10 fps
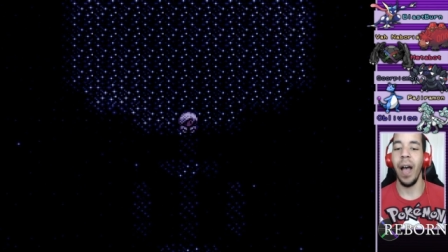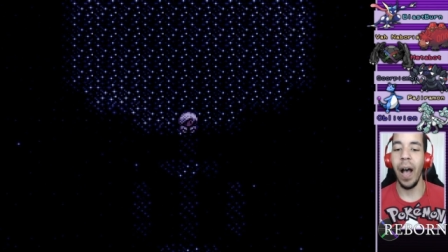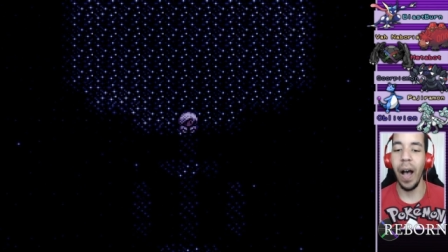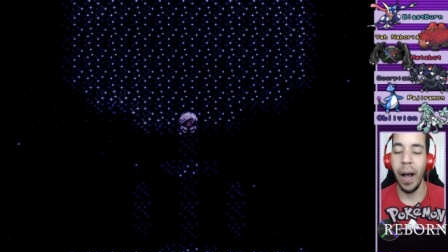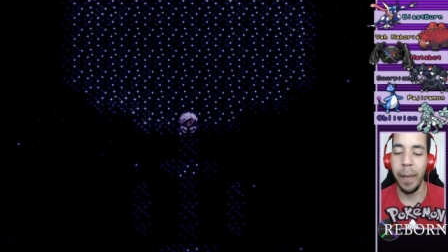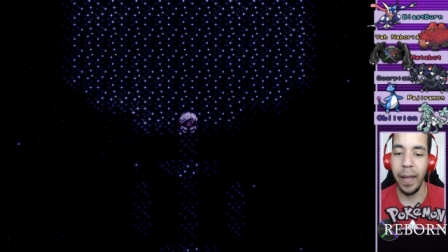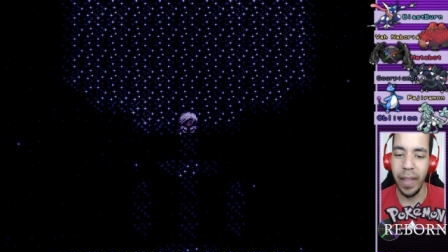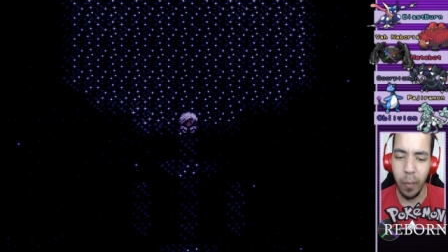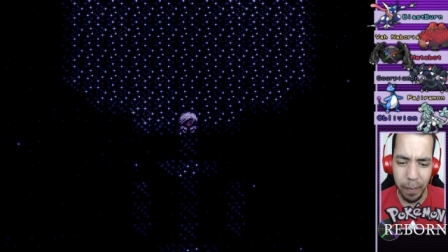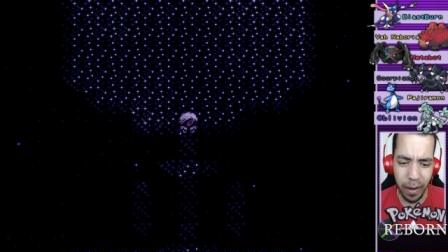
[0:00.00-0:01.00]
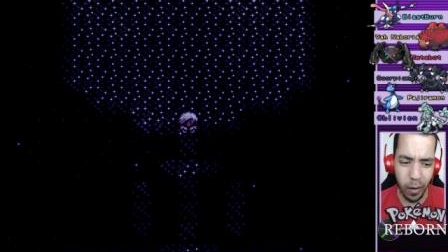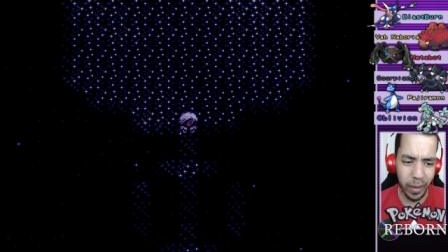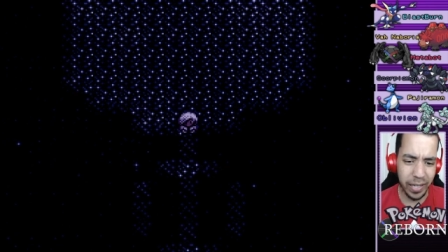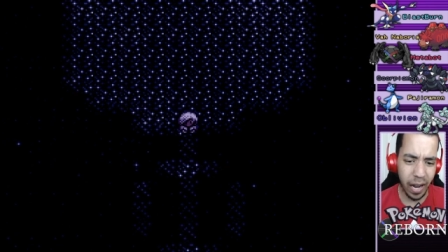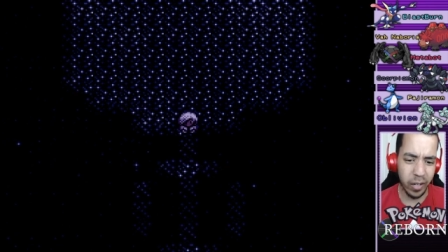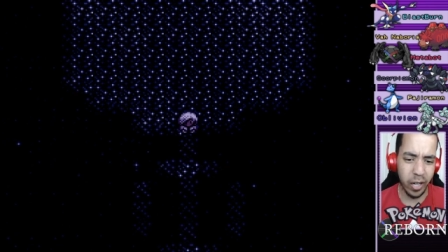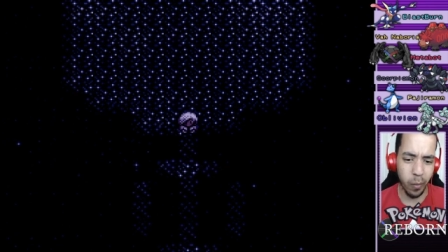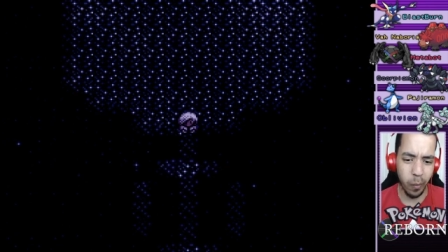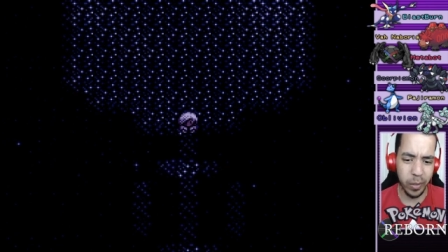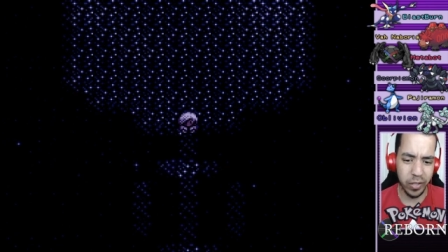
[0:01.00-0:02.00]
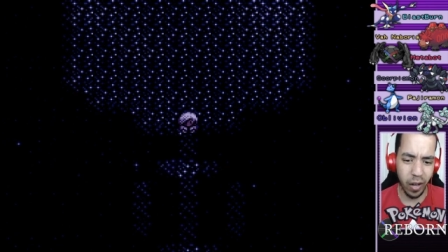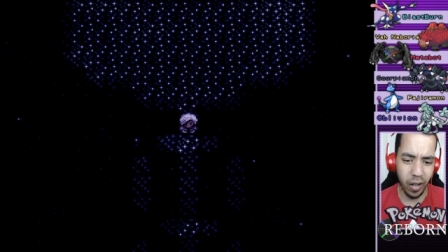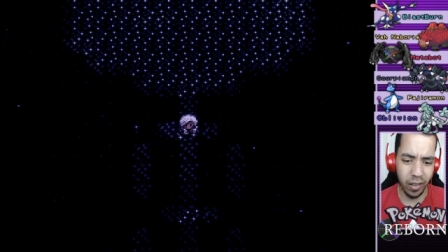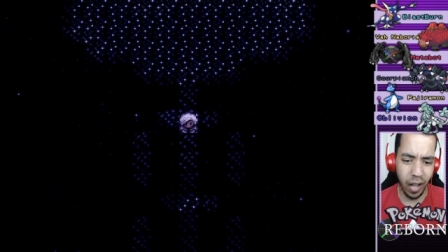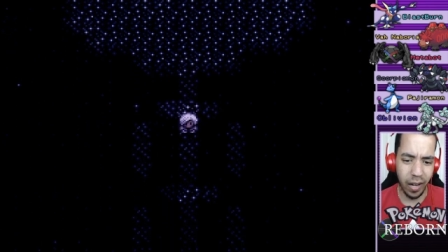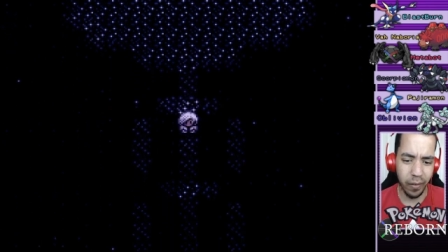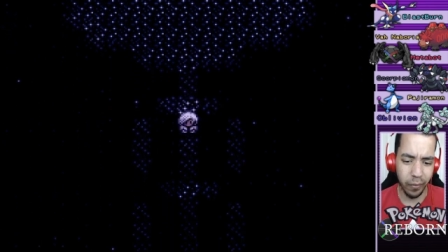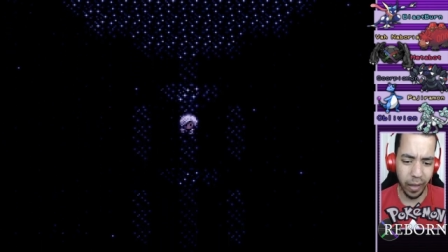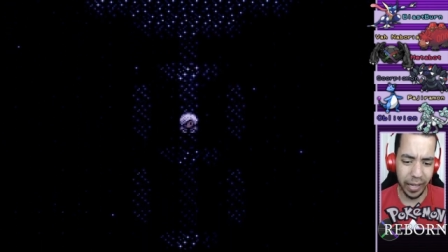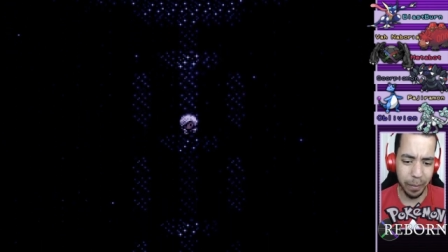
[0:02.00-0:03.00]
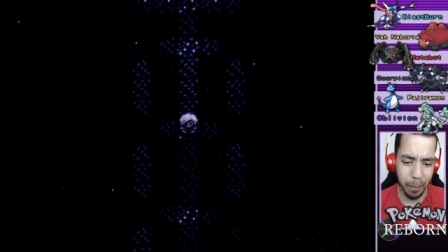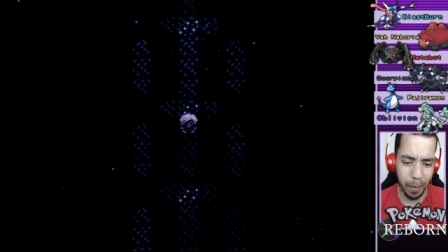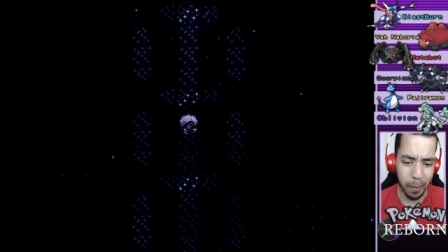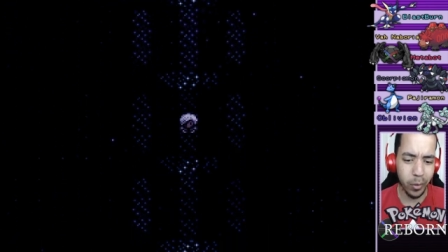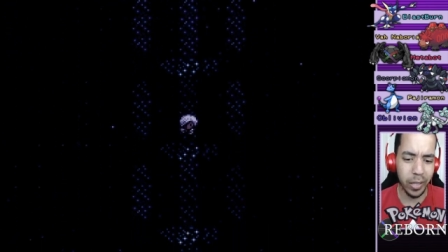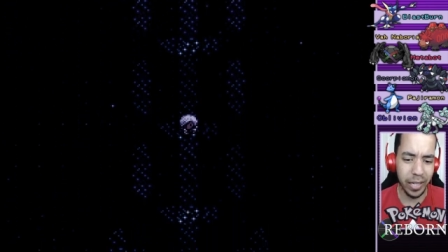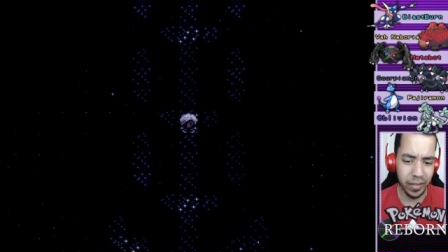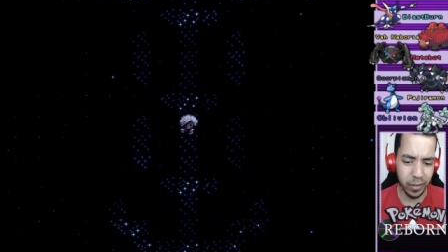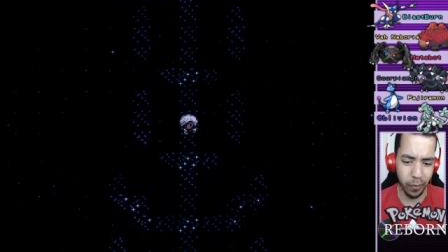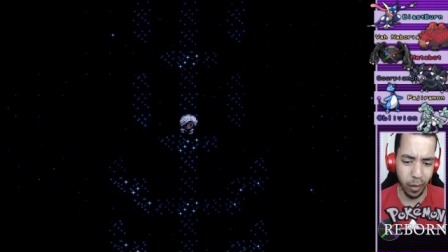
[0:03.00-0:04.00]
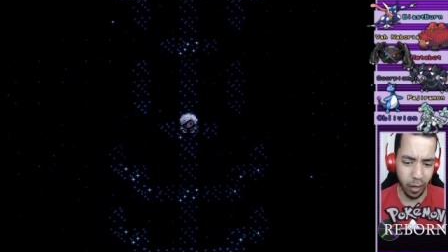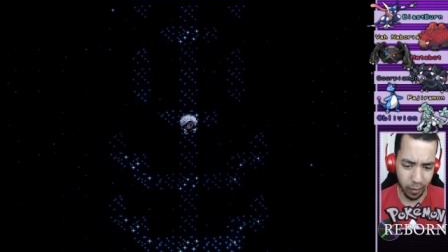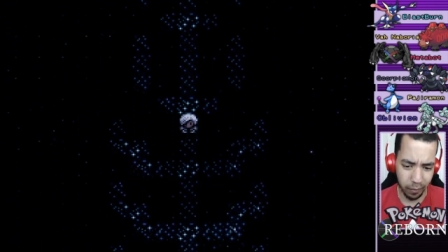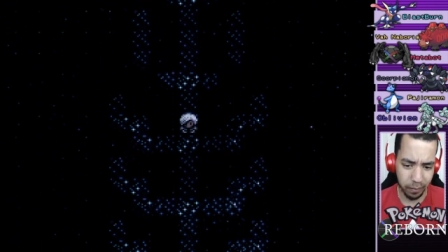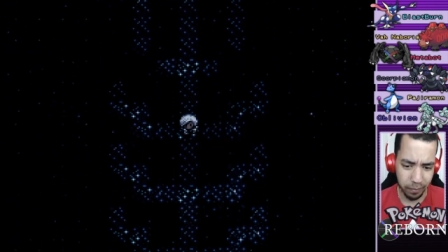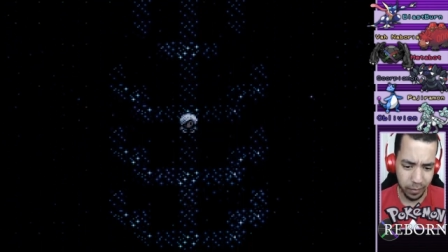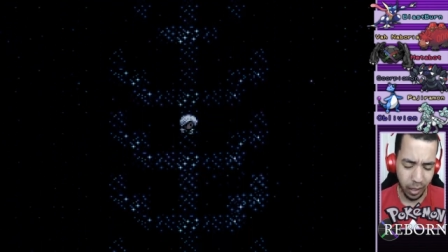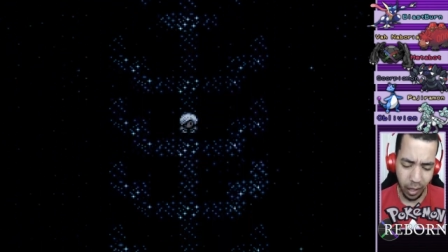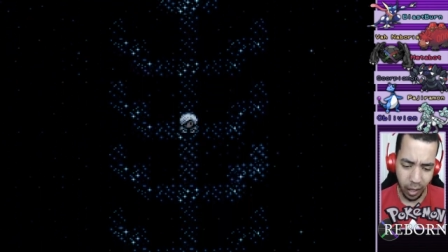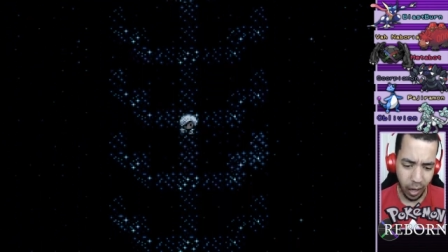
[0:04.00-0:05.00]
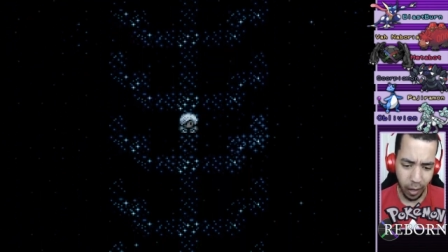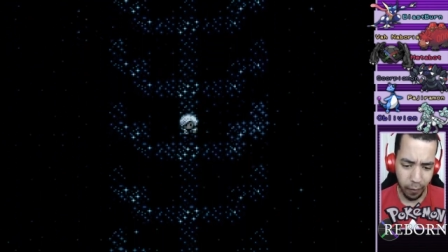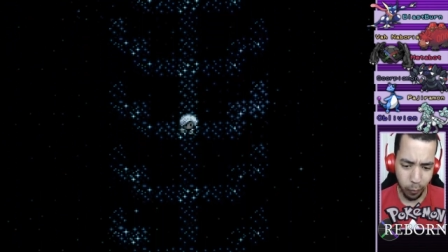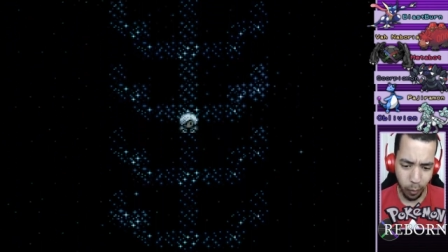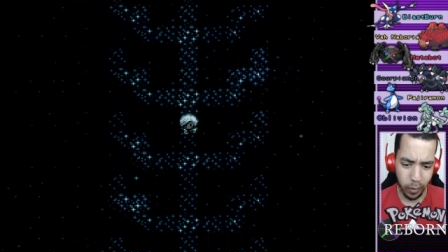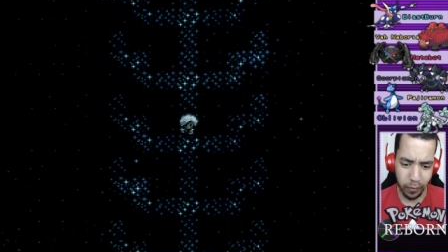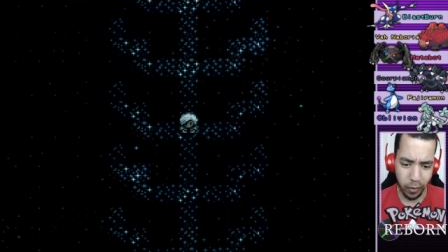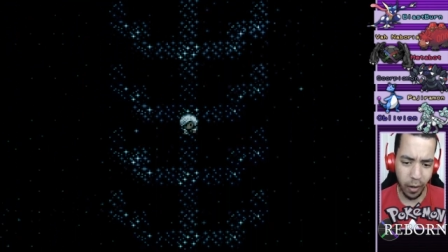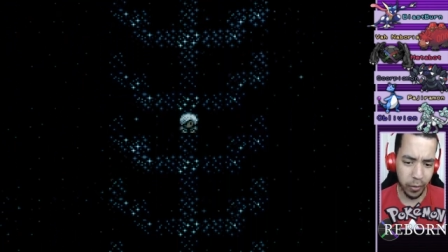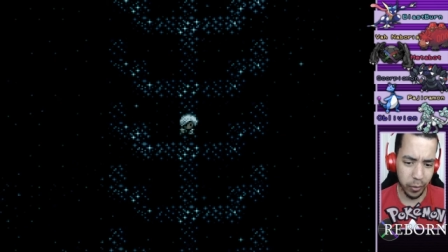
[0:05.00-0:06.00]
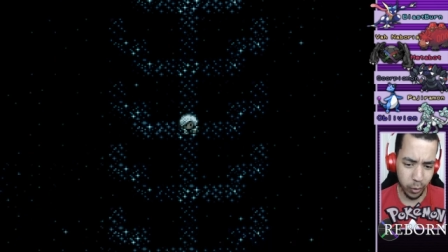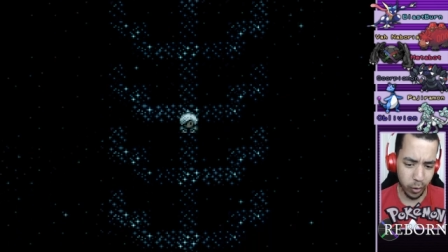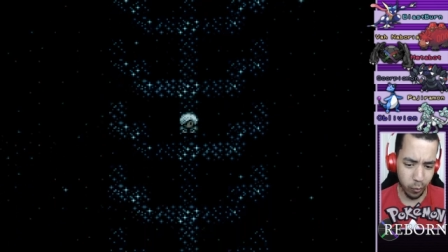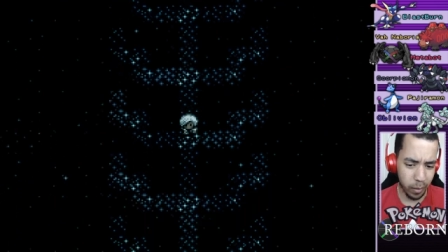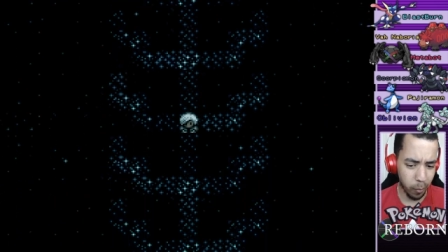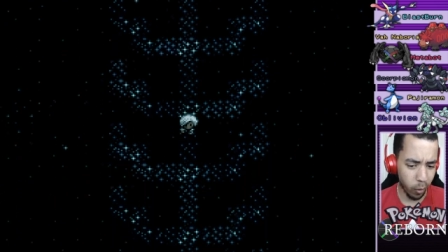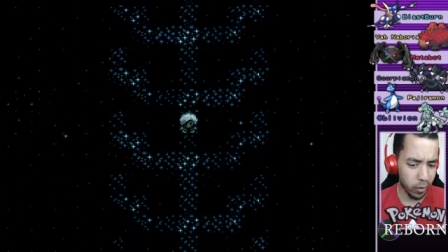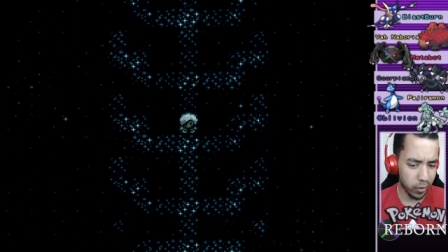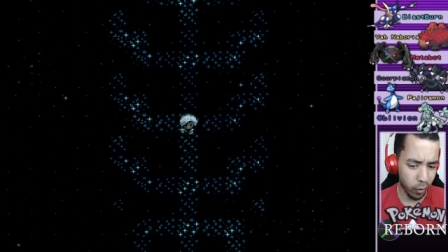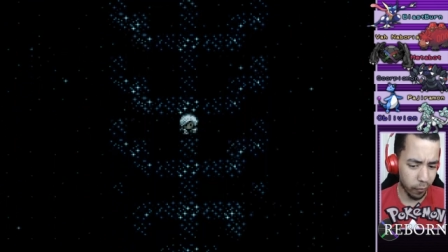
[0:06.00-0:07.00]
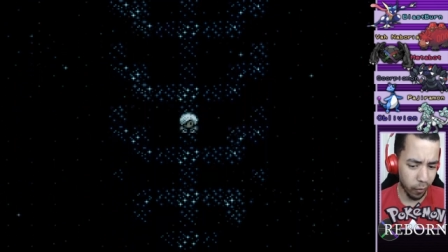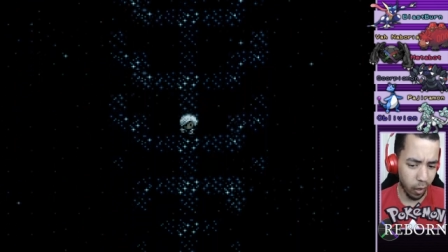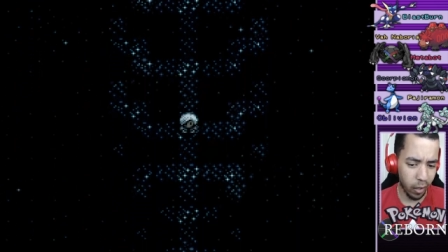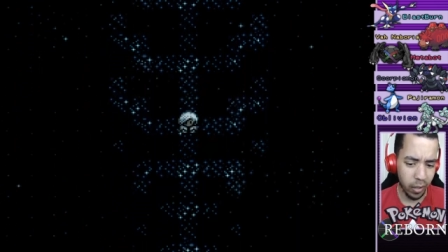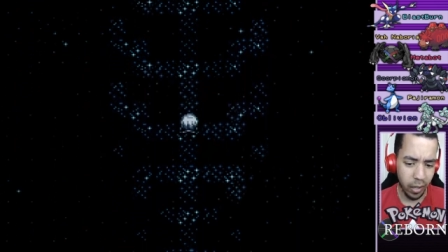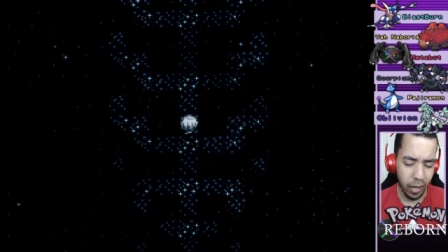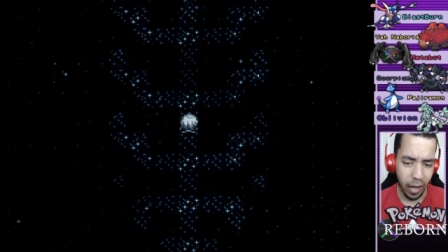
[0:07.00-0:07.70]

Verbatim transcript: Uh, and then we made our way down here where we saw a lot of like memories of our, of what we've gone through in Reborn so far.